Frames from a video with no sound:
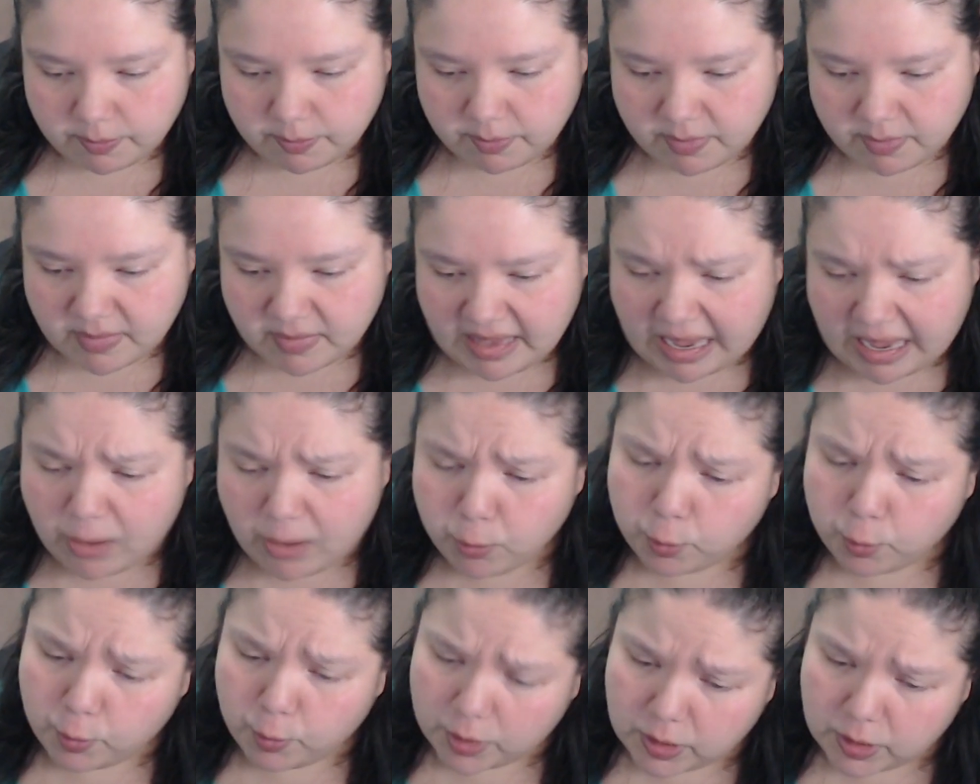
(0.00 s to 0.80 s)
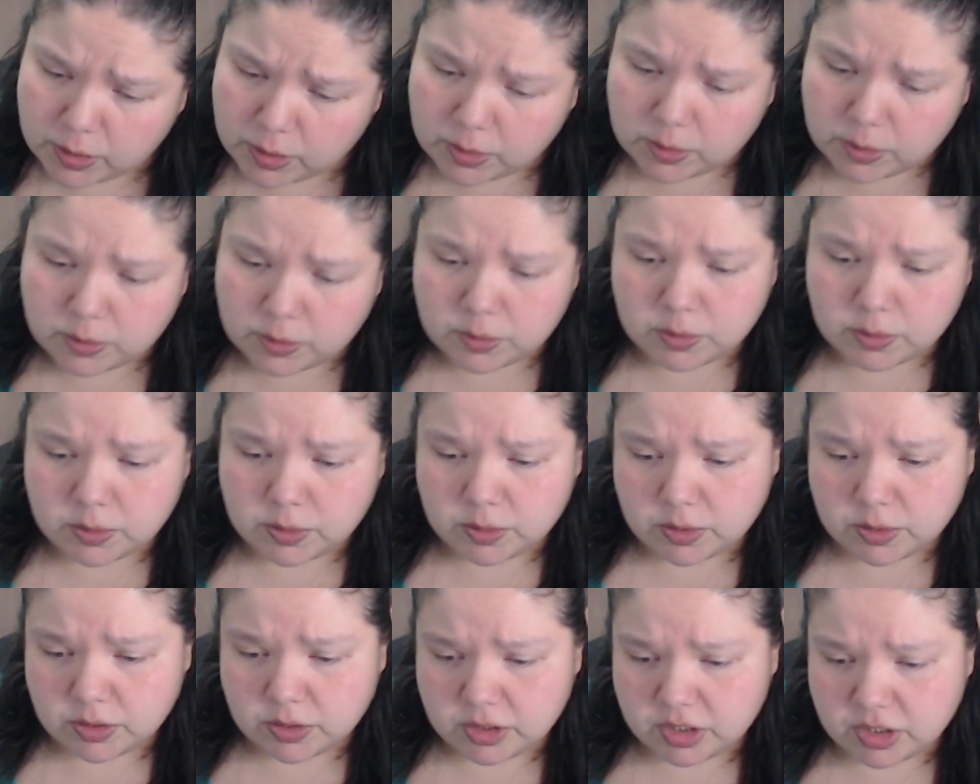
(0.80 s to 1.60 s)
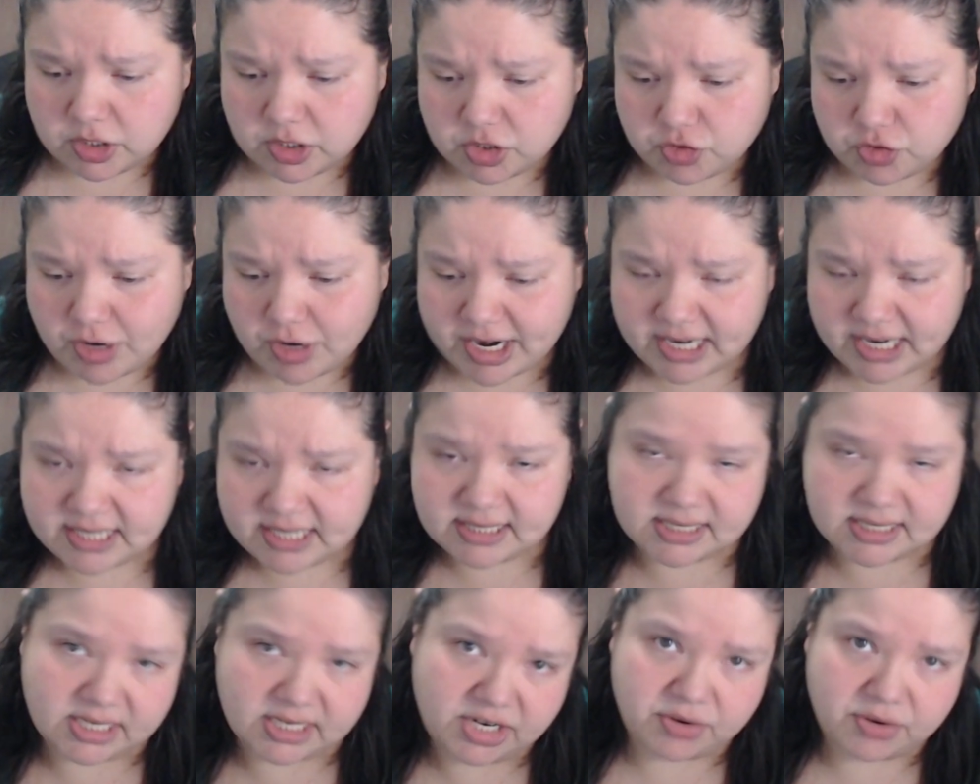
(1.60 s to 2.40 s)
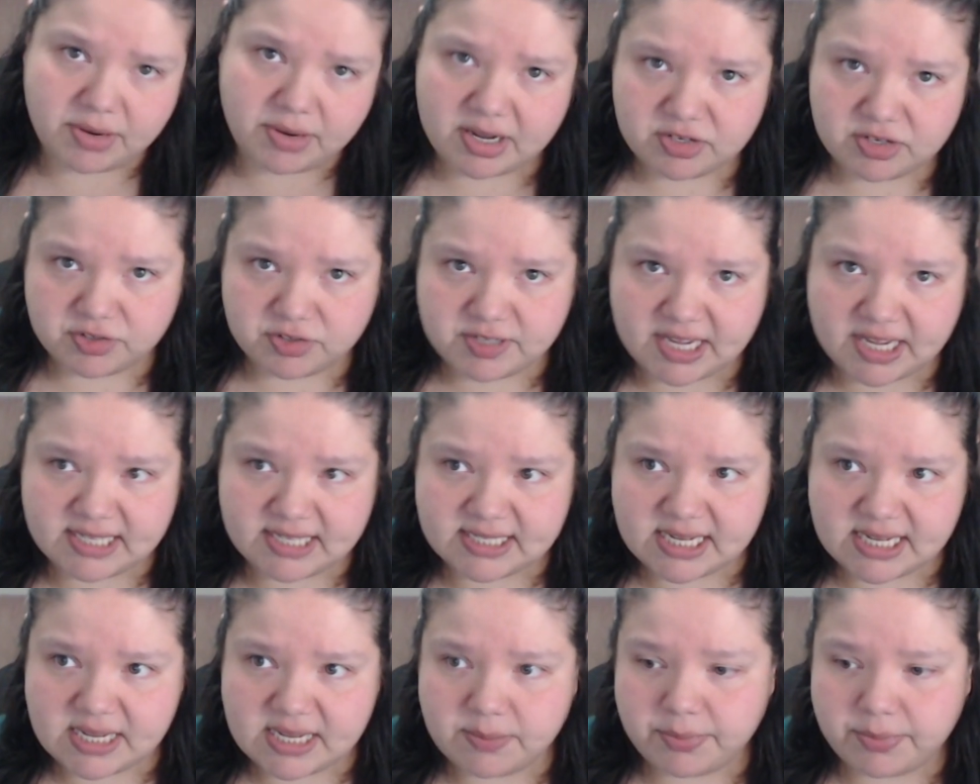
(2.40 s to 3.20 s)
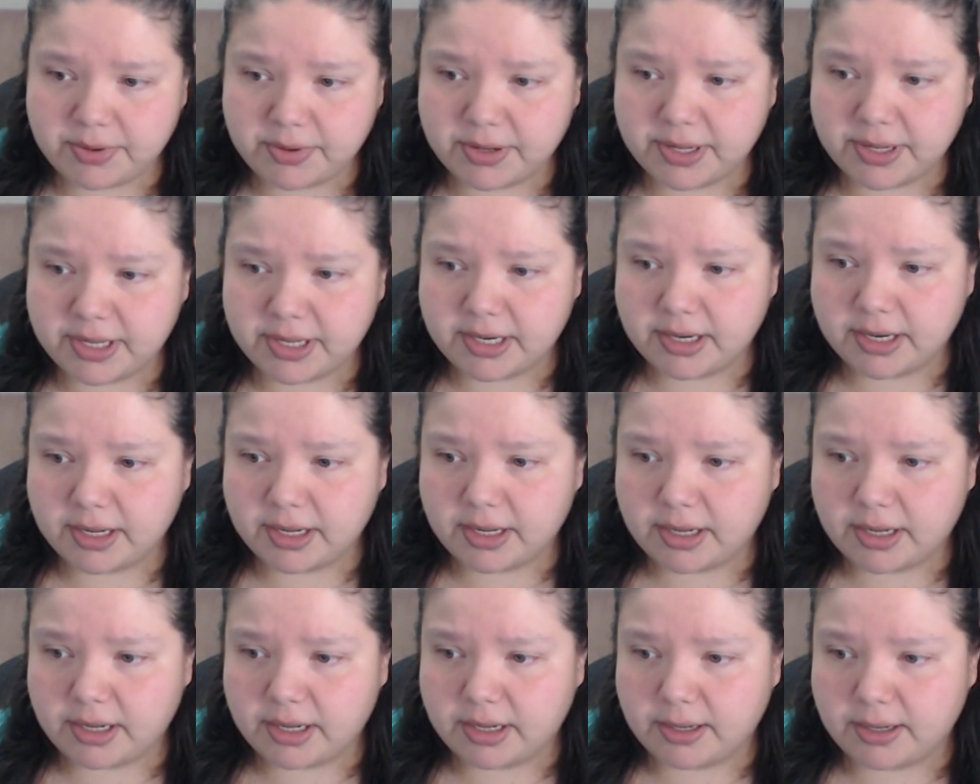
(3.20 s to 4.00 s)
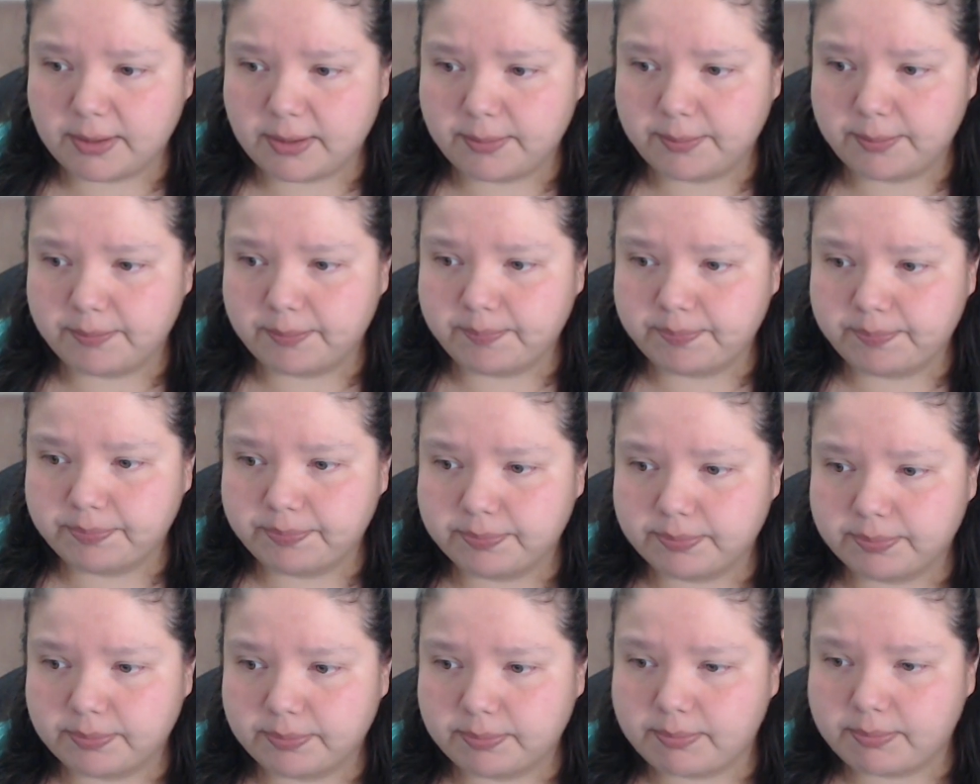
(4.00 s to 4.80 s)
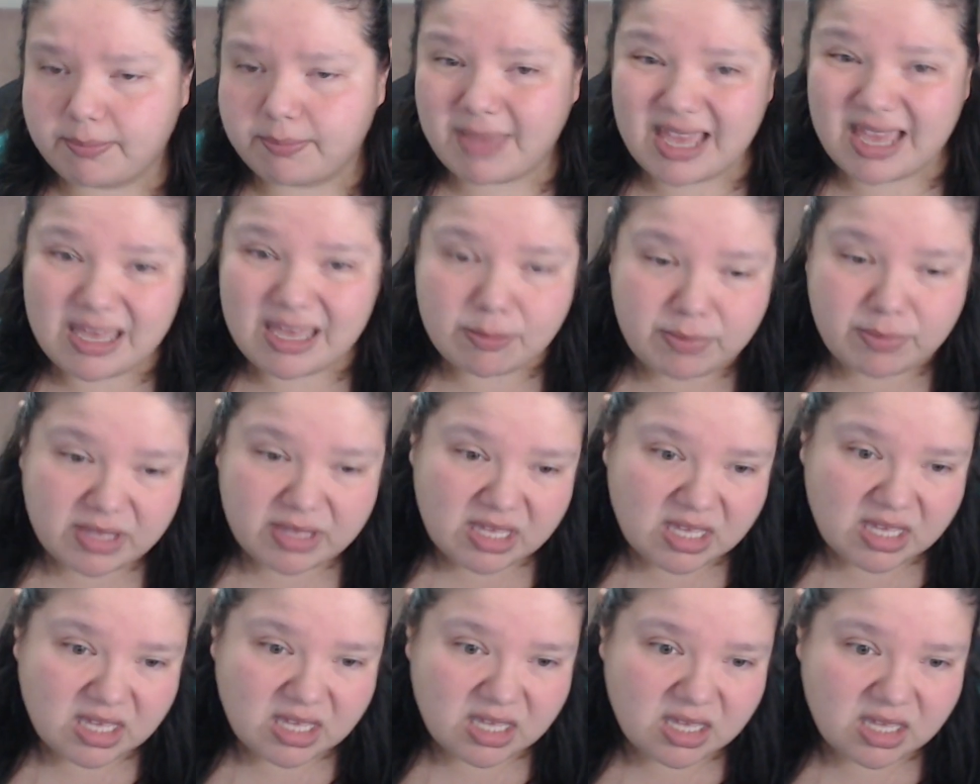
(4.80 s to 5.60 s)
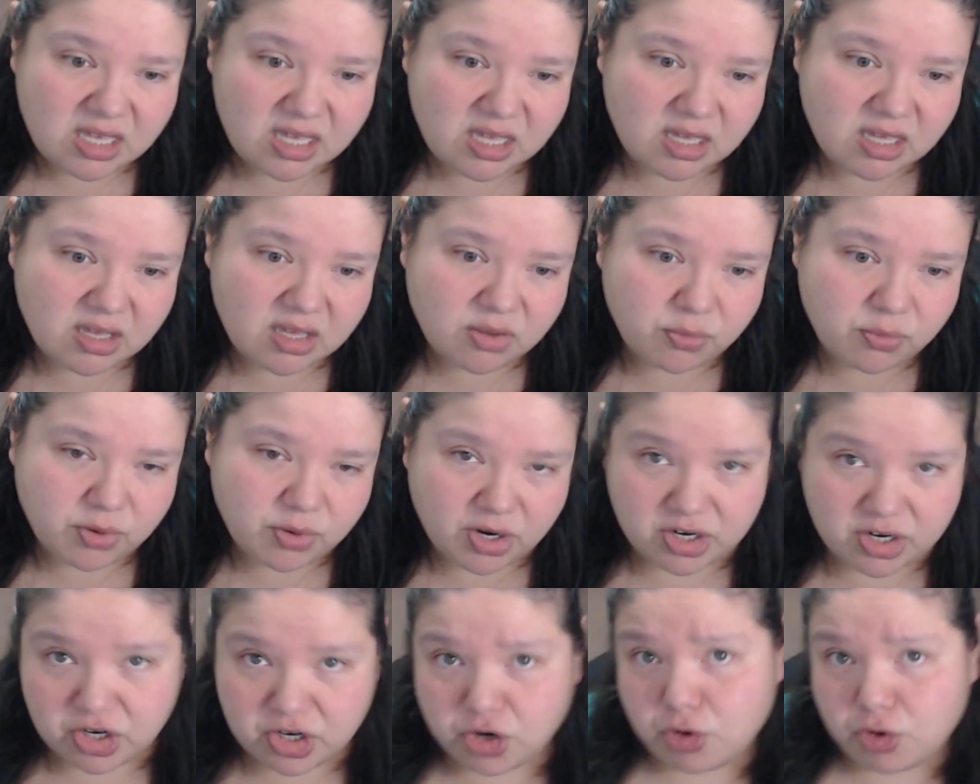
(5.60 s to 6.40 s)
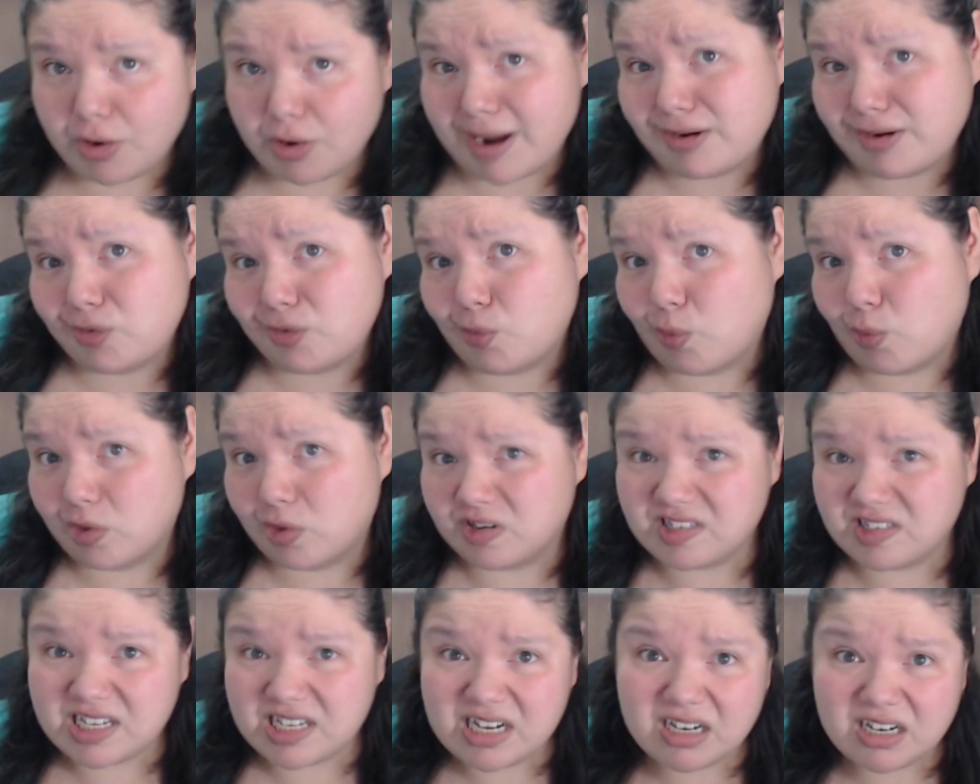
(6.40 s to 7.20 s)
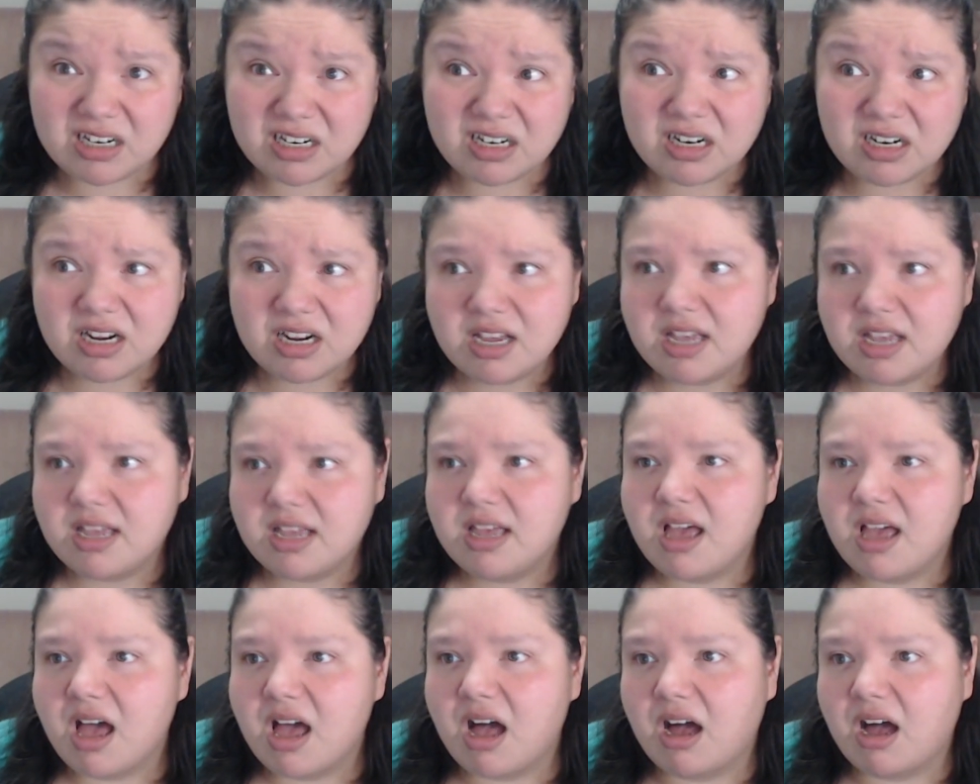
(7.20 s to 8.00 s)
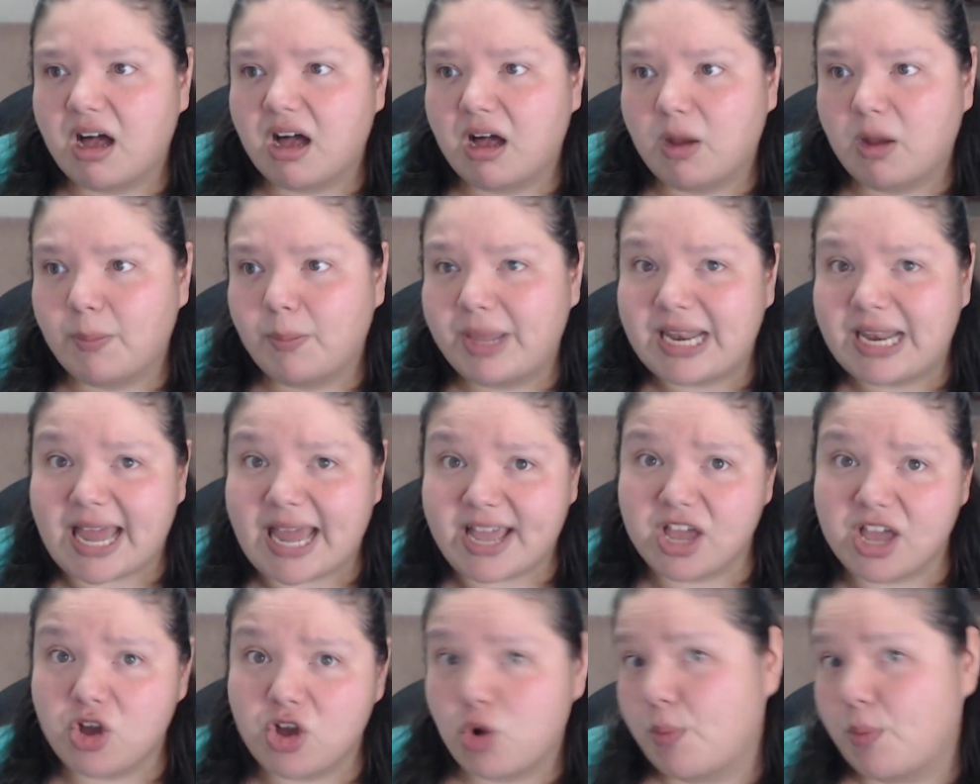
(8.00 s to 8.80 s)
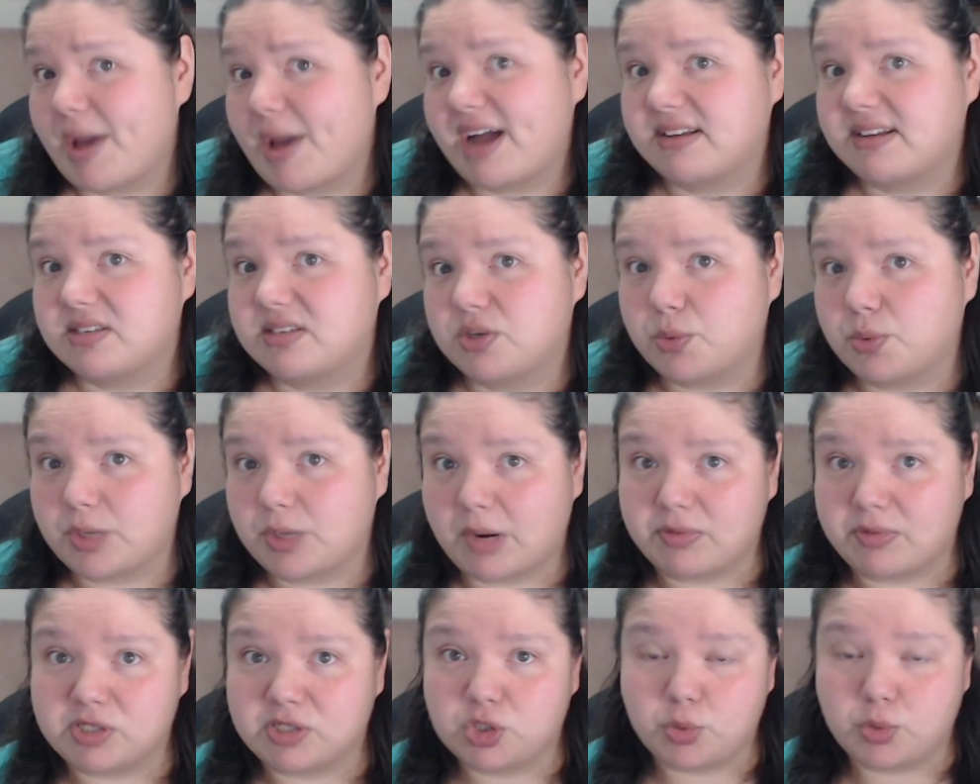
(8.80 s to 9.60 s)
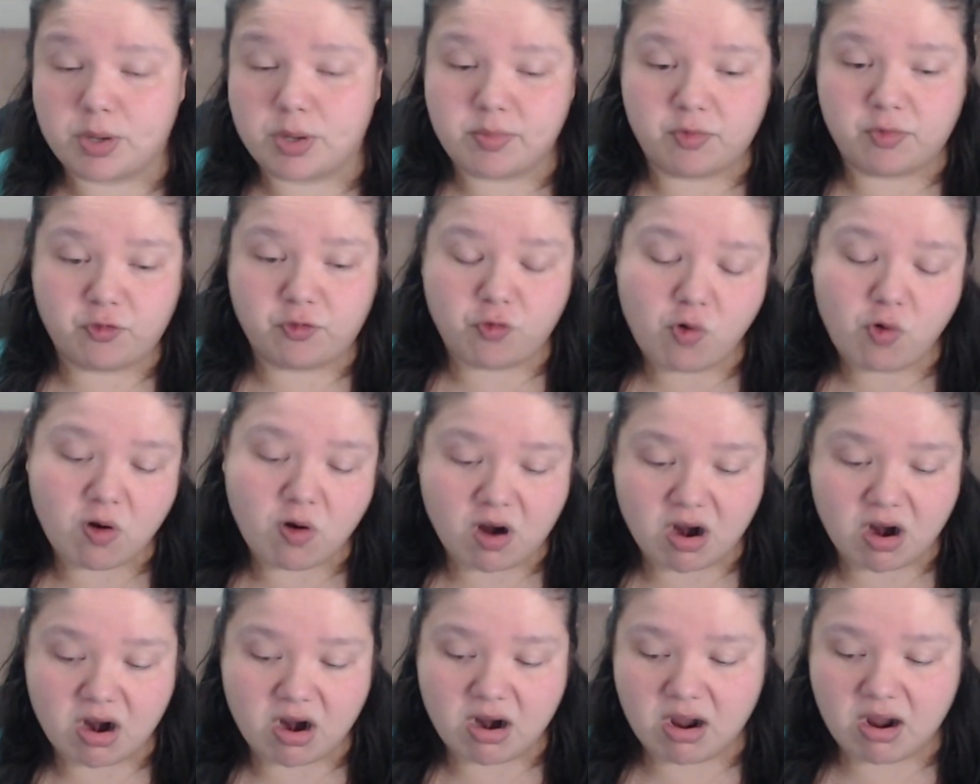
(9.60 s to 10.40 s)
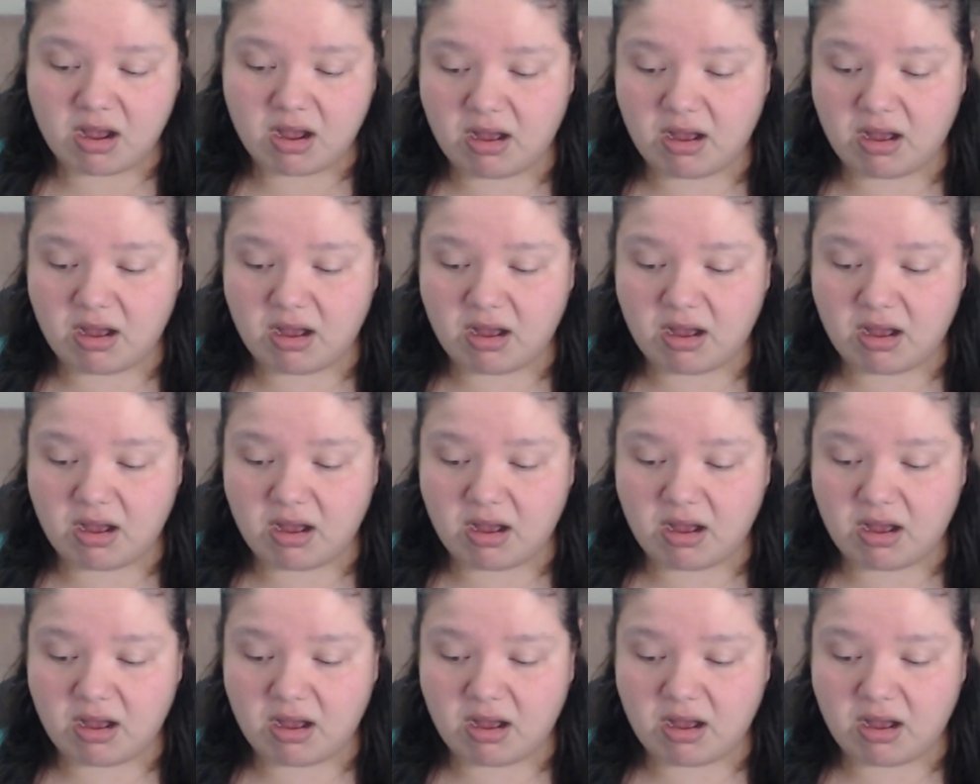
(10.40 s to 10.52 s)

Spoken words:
I will try to continue exercising, but maybe we're going to correct course here. And I can go back to what I was doing before.